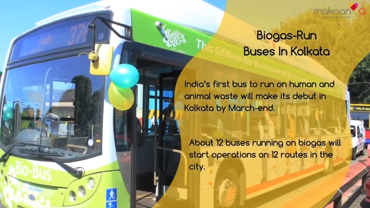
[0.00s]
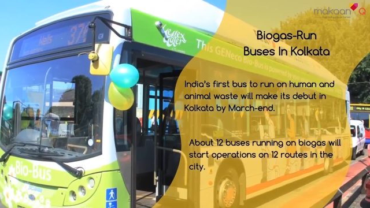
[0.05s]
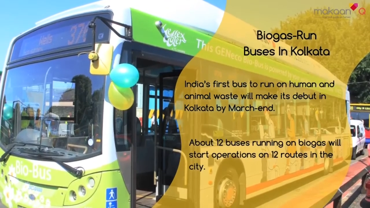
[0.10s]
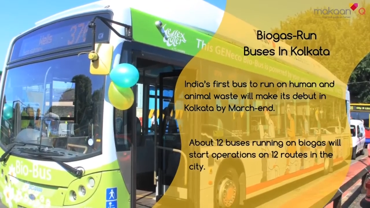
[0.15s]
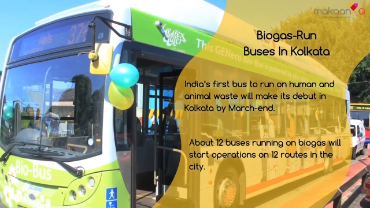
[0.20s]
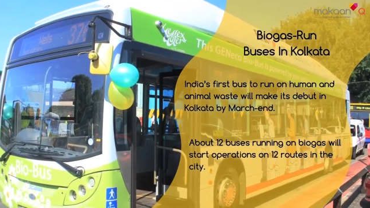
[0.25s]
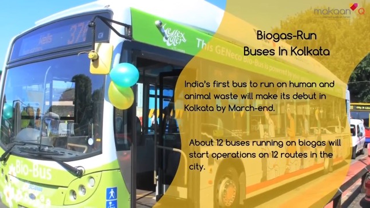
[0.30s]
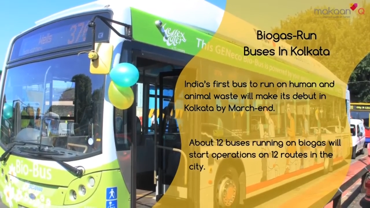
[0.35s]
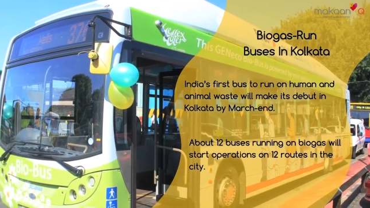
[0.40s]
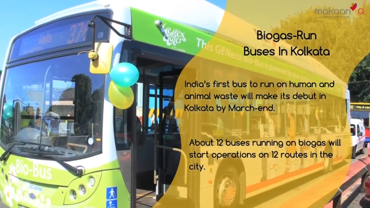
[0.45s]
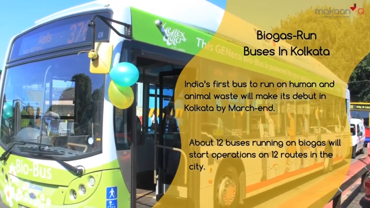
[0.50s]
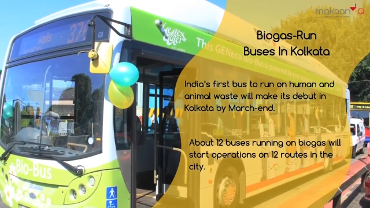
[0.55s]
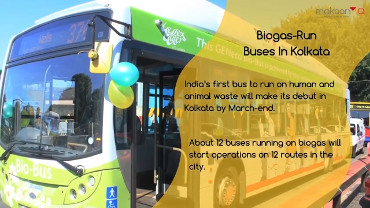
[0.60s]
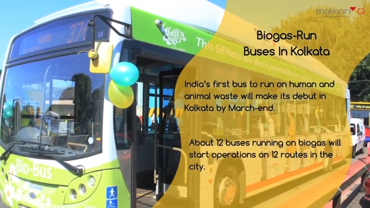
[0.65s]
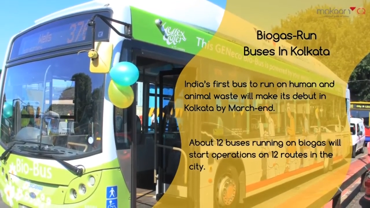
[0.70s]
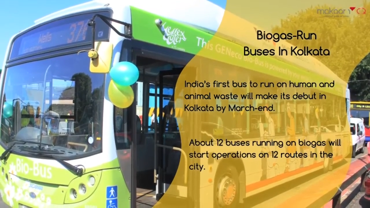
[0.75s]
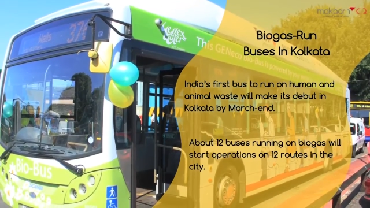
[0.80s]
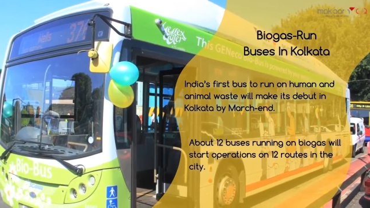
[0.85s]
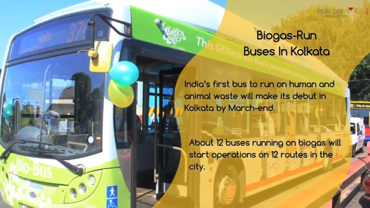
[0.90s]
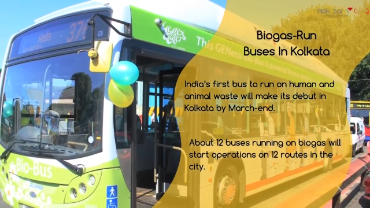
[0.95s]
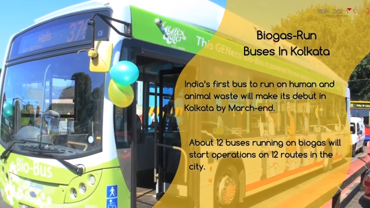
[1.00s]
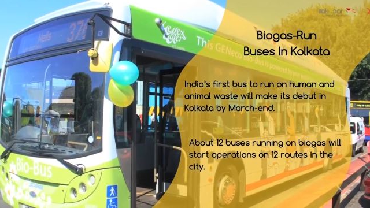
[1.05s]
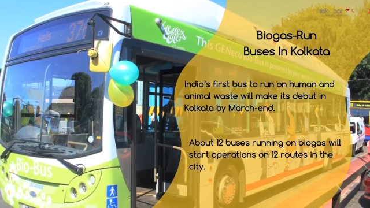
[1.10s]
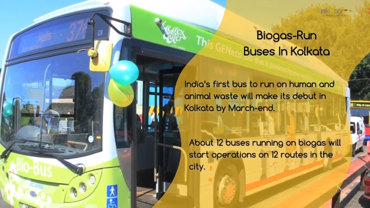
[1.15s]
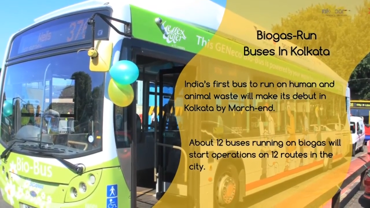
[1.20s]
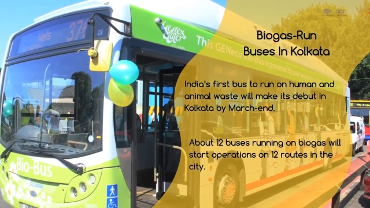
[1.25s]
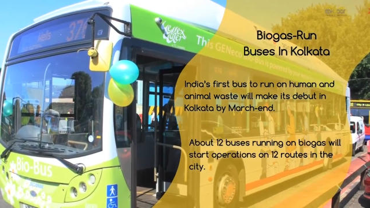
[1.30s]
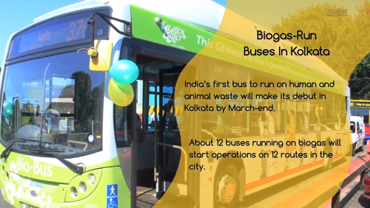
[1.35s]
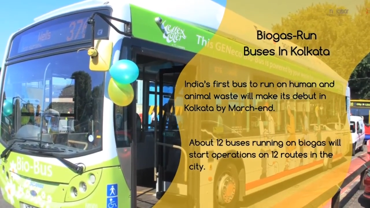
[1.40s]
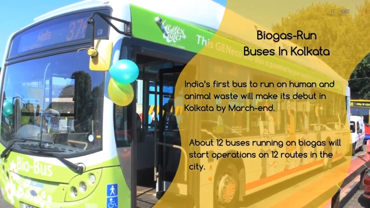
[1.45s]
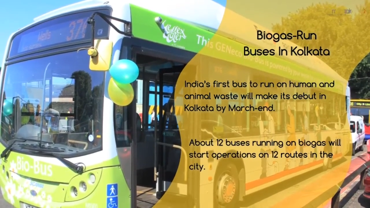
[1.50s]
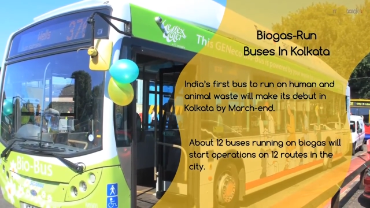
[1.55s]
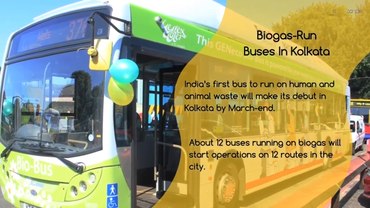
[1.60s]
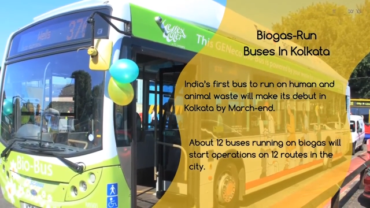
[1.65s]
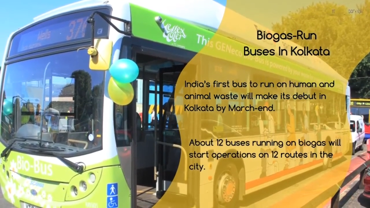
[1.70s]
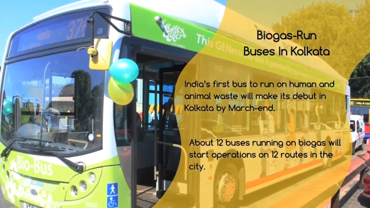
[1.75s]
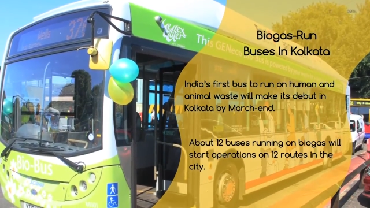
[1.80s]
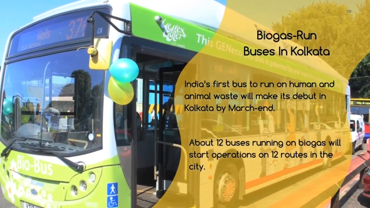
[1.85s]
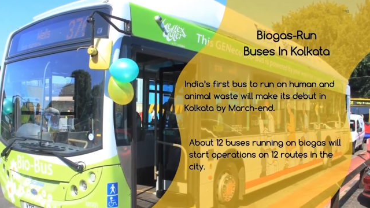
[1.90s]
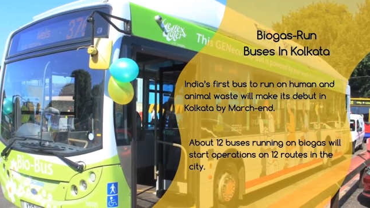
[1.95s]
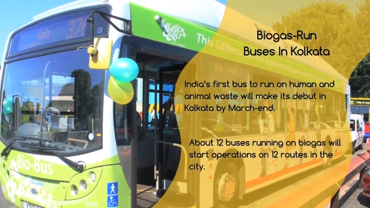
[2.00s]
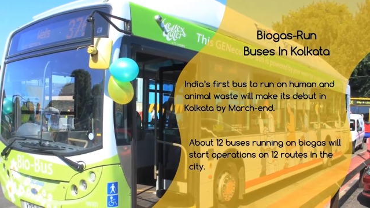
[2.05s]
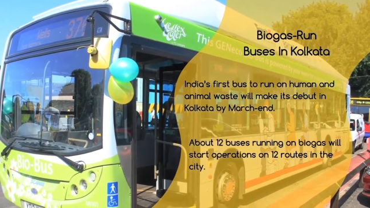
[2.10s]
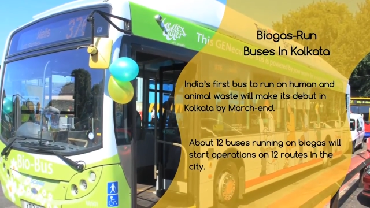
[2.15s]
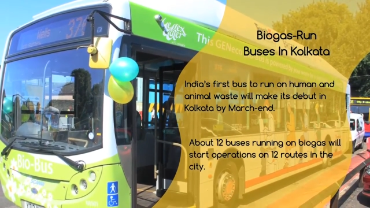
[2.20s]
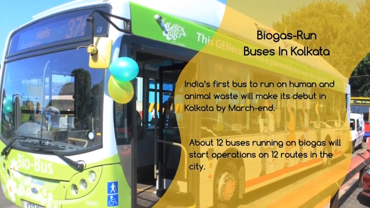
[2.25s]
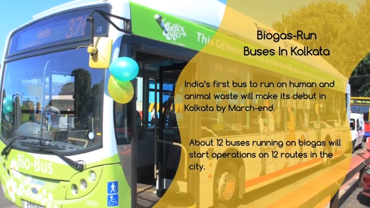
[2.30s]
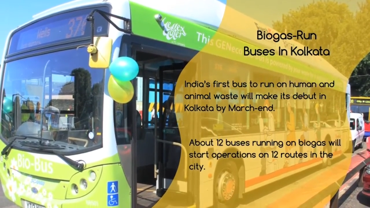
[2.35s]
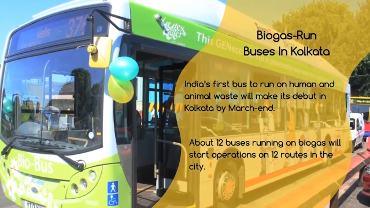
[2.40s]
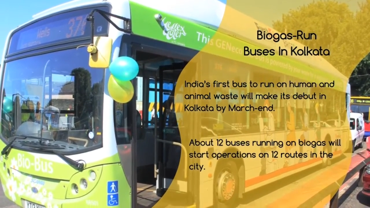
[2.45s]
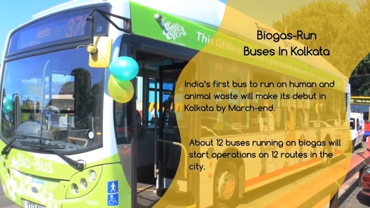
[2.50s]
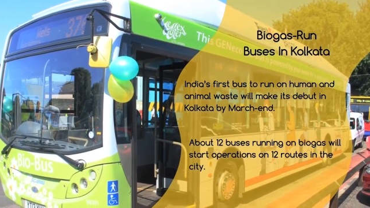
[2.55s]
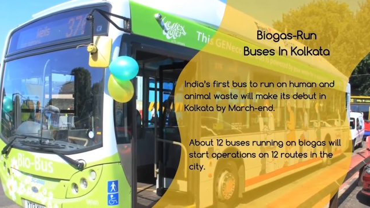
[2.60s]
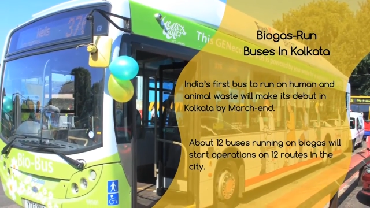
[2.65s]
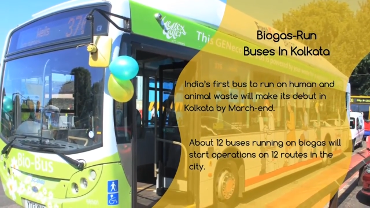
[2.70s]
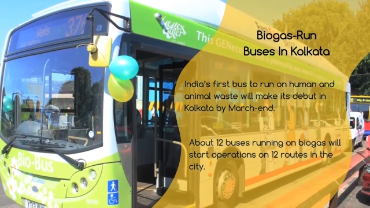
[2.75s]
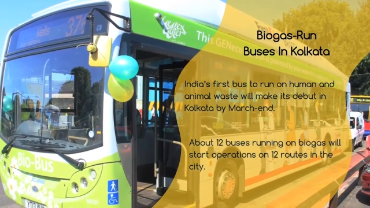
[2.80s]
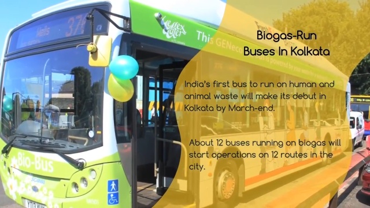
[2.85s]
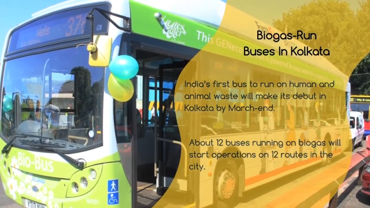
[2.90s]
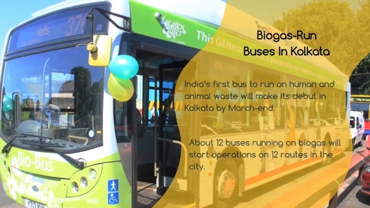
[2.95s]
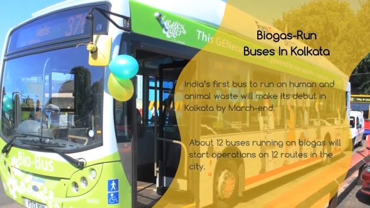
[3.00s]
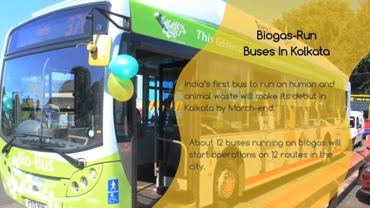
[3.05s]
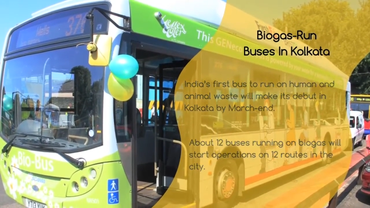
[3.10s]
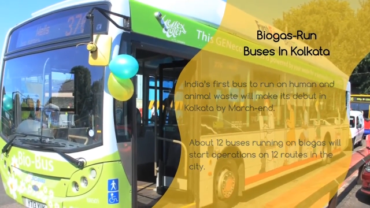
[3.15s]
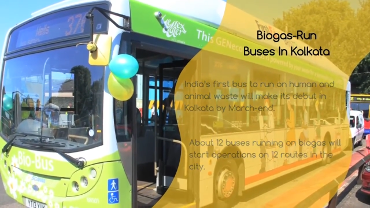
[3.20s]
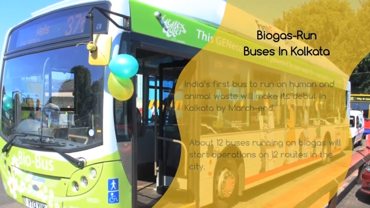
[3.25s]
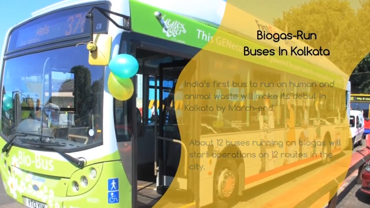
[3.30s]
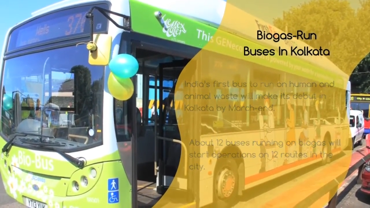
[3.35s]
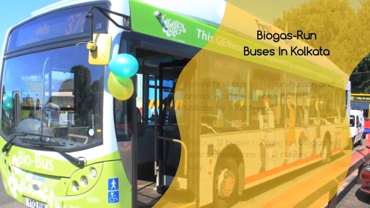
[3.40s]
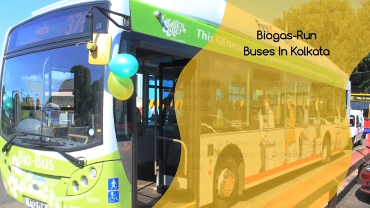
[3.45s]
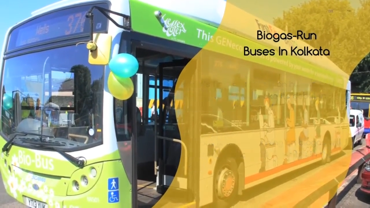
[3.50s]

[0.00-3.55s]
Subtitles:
[unreadable: no face in view]